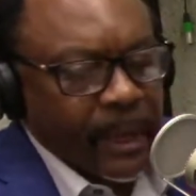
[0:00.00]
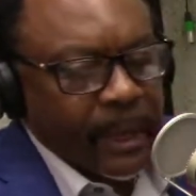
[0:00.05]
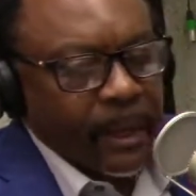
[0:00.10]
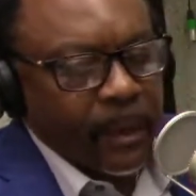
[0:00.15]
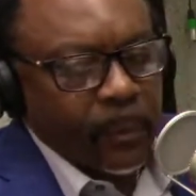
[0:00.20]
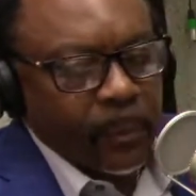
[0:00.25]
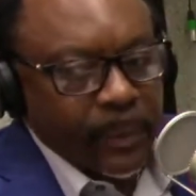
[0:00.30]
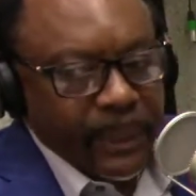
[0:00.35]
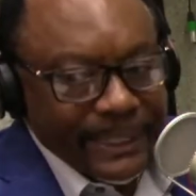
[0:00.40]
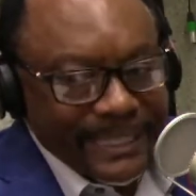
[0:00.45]

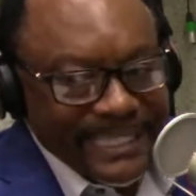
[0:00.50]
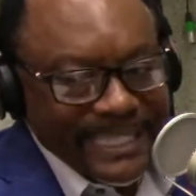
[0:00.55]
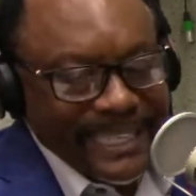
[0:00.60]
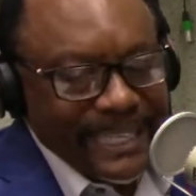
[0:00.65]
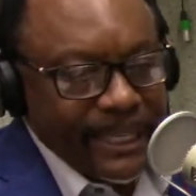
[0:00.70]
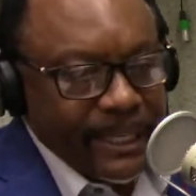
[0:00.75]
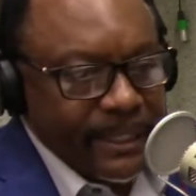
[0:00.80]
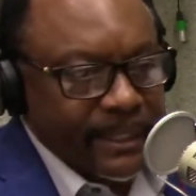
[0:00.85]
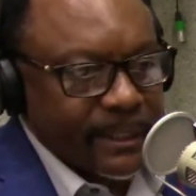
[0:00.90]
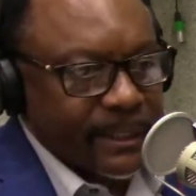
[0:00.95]
And what
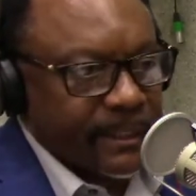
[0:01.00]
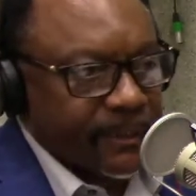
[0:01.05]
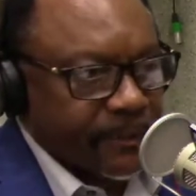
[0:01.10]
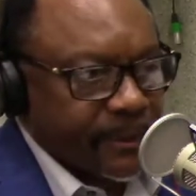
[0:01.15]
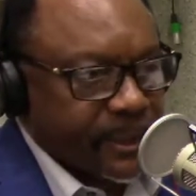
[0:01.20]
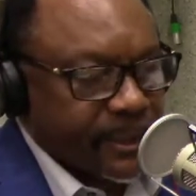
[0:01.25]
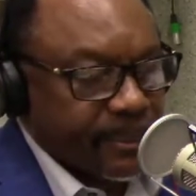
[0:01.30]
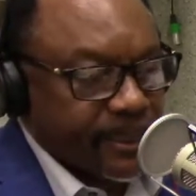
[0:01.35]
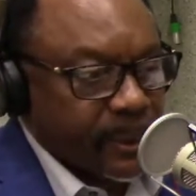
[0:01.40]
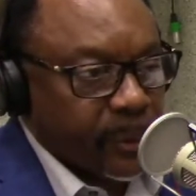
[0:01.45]
is the
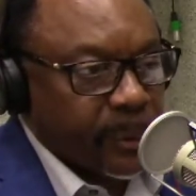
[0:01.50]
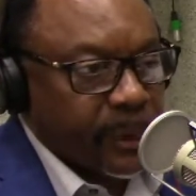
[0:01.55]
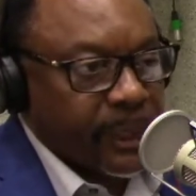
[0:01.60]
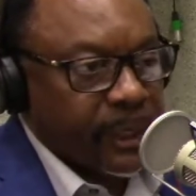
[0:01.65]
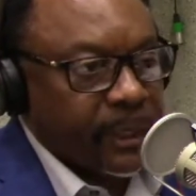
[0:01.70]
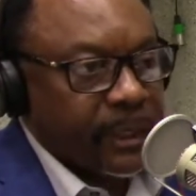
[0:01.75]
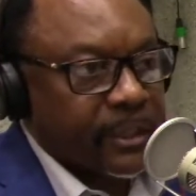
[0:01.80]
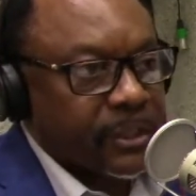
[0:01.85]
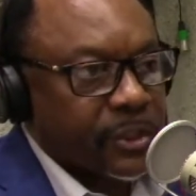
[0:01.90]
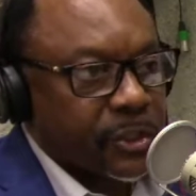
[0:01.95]
difference between
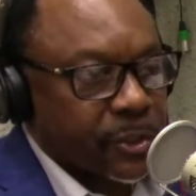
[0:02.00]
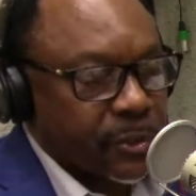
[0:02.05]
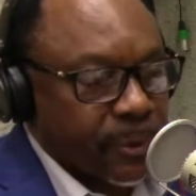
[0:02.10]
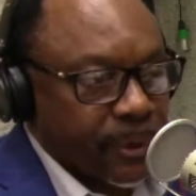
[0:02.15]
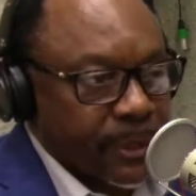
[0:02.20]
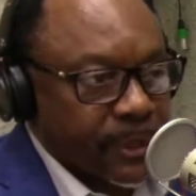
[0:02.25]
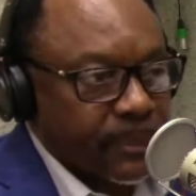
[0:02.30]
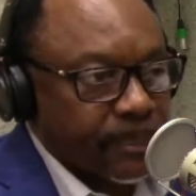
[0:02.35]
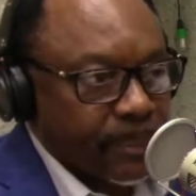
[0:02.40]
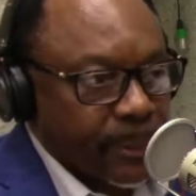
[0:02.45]
an
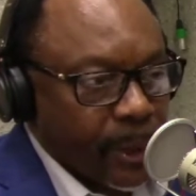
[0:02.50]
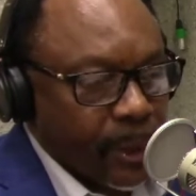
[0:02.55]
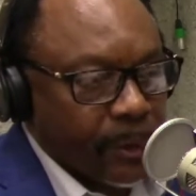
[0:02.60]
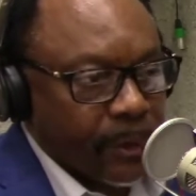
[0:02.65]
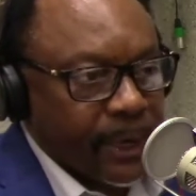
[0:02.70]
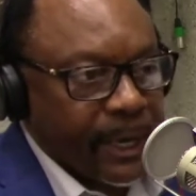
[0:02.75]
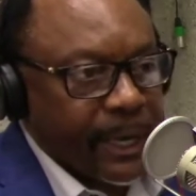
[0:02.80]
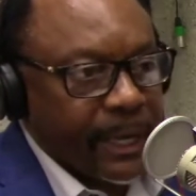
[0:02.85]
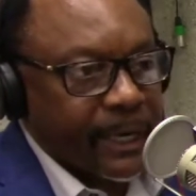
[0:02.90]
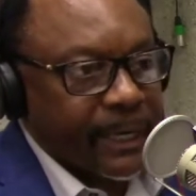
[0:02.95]
insurance
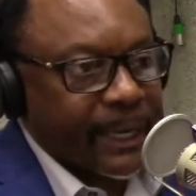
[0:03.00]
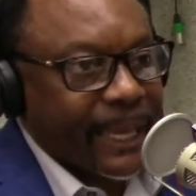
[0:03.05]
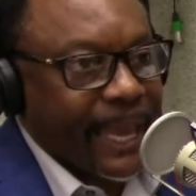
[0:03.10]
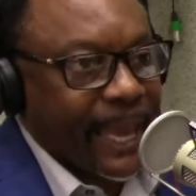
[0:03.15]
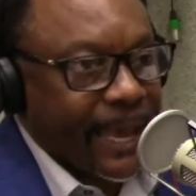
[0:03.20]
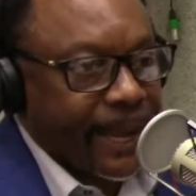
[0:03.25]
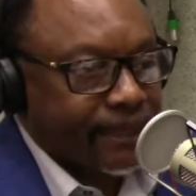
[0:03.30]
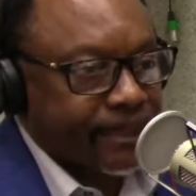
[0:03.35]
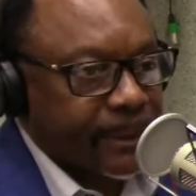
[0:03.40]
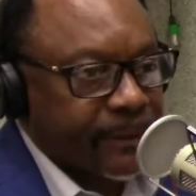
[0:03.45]
broker and a
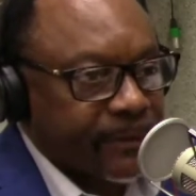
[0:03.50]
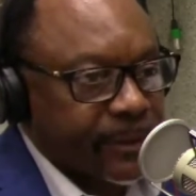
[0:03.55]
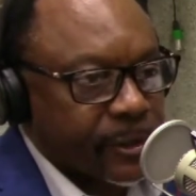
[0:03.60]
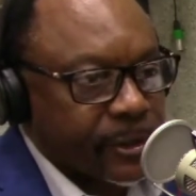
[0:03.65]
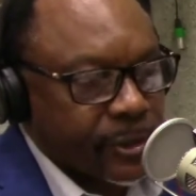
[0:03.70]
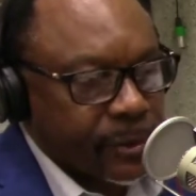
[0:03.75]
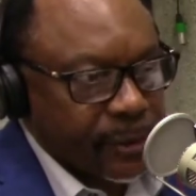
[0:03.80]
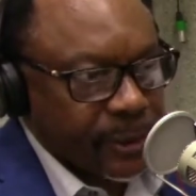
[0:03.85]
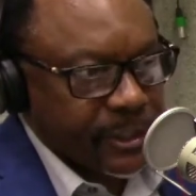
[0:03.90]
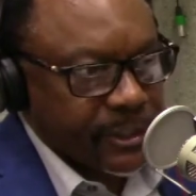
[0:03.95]
captive
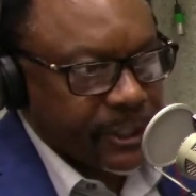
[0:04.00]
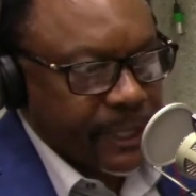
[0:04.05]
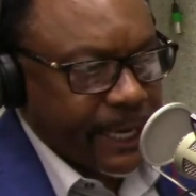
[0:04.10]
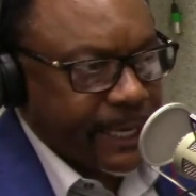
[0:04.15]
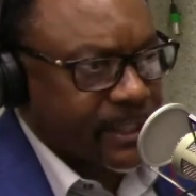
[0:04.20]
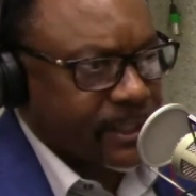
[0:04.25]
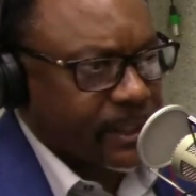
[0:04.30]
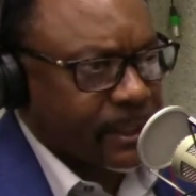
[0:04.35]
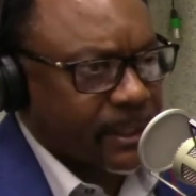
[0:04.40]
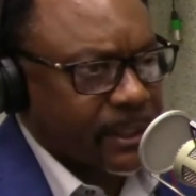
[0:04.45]
insurance
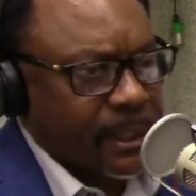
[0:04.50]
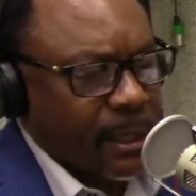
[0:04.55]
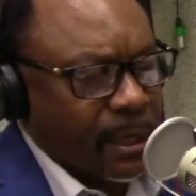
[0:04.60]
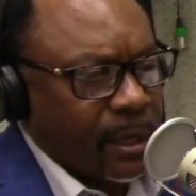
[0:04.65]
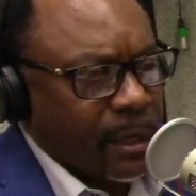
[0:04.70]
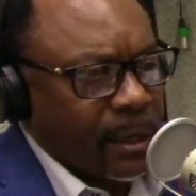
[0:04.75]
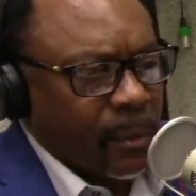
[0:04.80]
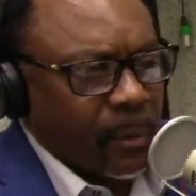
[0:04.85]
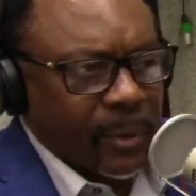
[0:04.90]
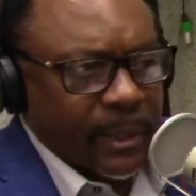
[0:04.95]
agent?
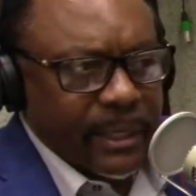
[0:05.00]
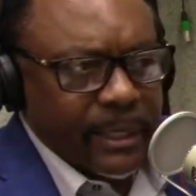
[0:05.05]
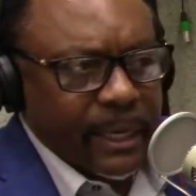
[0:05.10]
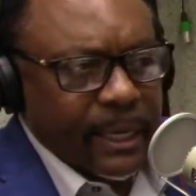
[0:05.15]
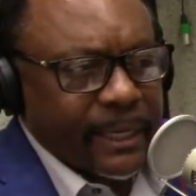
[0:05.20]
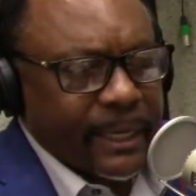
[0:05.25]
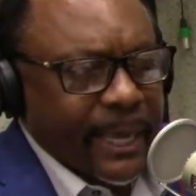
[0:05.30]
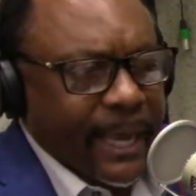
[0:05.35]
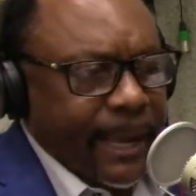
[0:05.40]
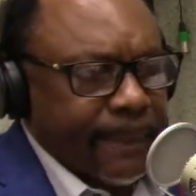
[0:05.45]
What
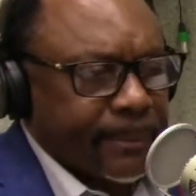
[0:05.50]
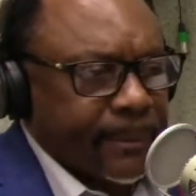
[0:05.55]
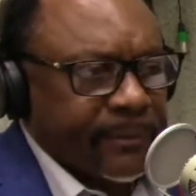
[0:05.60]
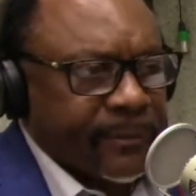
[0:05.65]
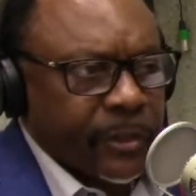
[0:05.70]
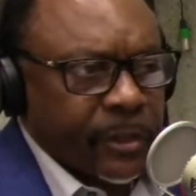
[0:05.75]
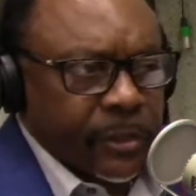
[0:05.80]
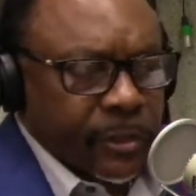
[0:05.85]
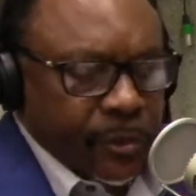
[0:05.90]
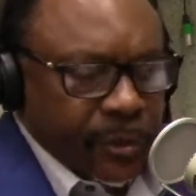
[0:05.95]
a captive
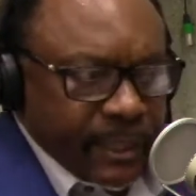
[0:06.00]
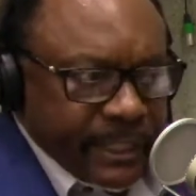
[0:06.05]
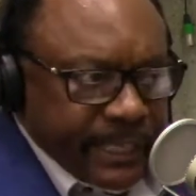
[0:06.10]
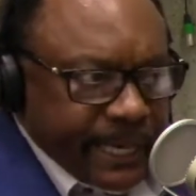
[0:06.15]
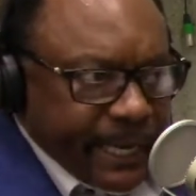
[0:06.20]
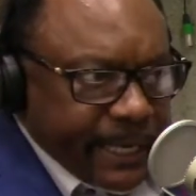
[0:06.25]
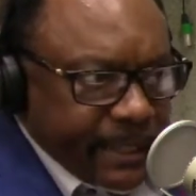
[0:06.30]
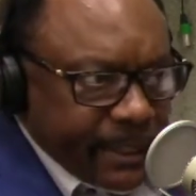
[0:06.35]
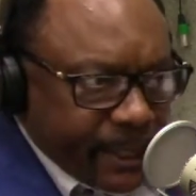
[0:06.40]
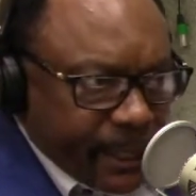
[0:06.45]
insurance
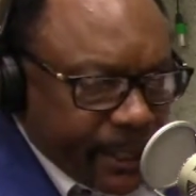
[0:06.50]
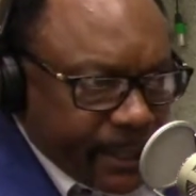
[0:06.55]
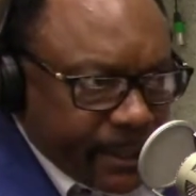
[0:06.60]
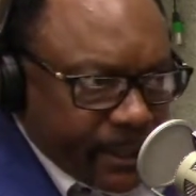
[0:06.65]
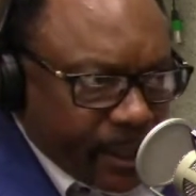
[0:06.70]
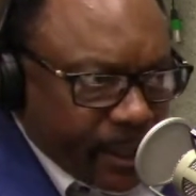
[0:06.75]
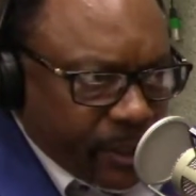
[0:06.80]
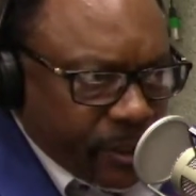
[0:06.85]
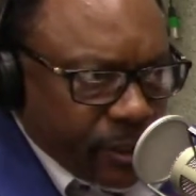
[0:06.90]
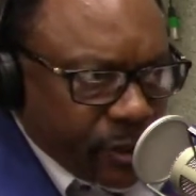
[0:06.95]
agent is
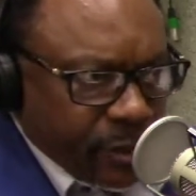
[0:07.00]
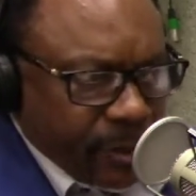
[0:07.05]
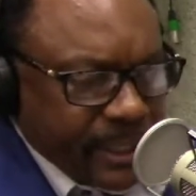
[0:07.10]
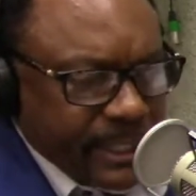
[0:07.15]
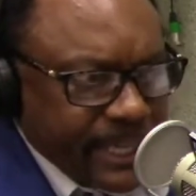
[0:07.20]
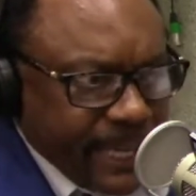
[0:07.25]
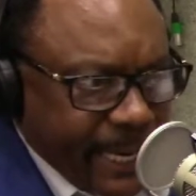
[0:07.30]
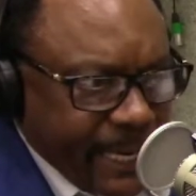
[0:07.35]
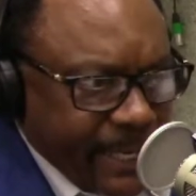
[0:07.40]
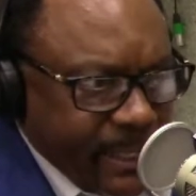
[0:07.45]
an
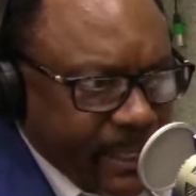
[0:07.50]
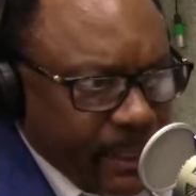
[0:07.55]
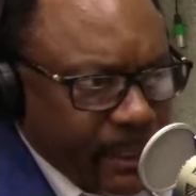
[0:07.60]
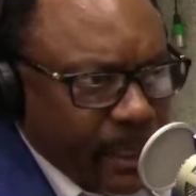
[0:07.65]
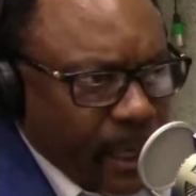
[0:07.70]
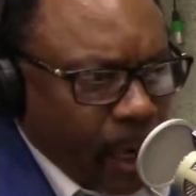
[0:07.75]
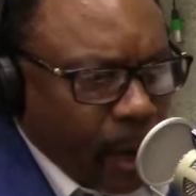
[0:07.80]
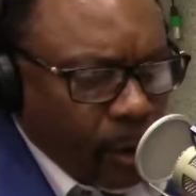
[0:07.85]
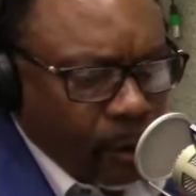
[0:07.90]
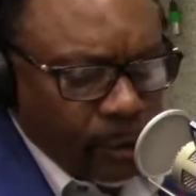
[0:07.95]
insurance agent
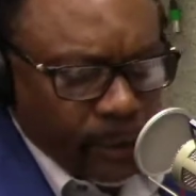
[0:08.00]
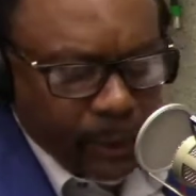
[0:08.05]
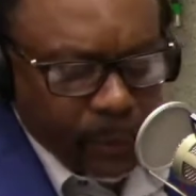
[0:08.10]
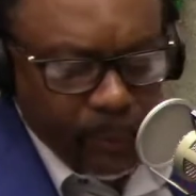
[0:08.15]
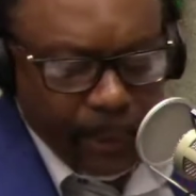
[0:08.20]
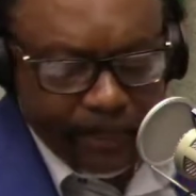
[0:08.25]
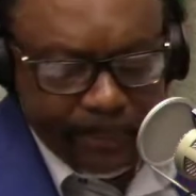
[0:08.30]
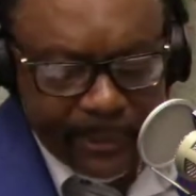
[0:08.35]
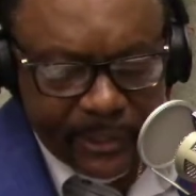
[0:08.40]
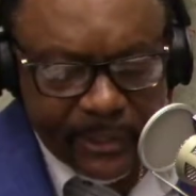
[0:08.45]
that only
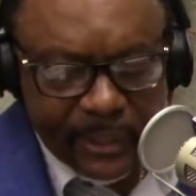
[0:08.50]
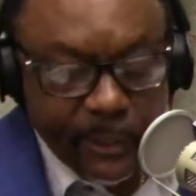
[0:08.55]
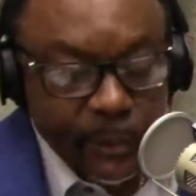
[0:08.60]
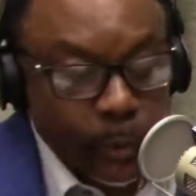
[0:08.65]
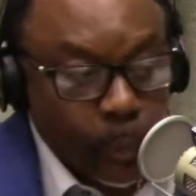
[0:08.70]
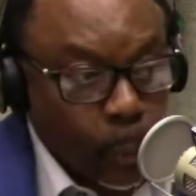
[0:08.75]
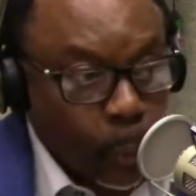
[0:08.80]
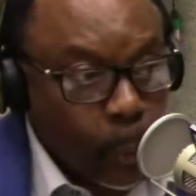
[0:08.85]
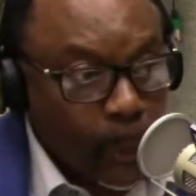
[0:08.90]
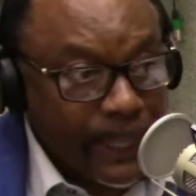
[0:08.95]

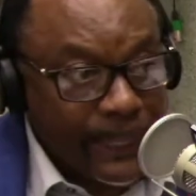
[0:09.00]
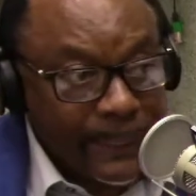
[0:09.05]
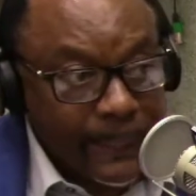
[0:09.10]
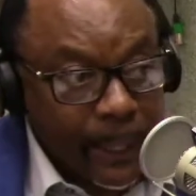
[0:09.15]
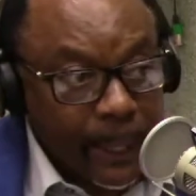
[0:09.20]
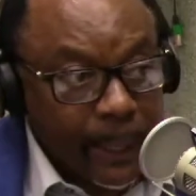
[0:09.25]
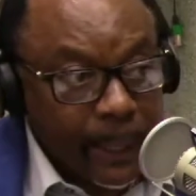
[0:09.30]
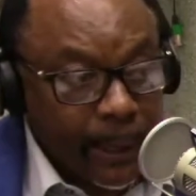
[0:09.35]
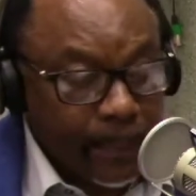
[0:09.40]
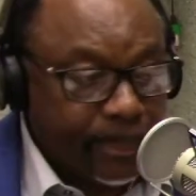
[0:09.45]
represents one
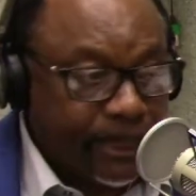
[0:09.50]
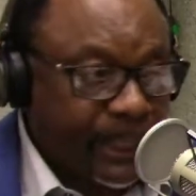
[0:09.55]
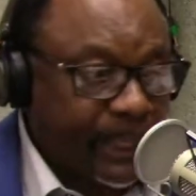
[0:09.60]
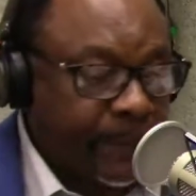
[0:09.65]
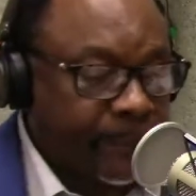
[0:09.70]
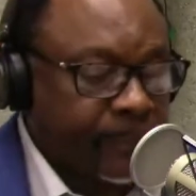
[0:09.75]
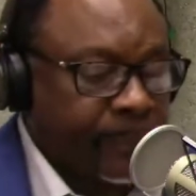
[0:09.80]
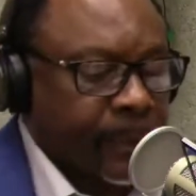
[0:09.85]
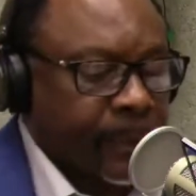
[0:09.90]
company,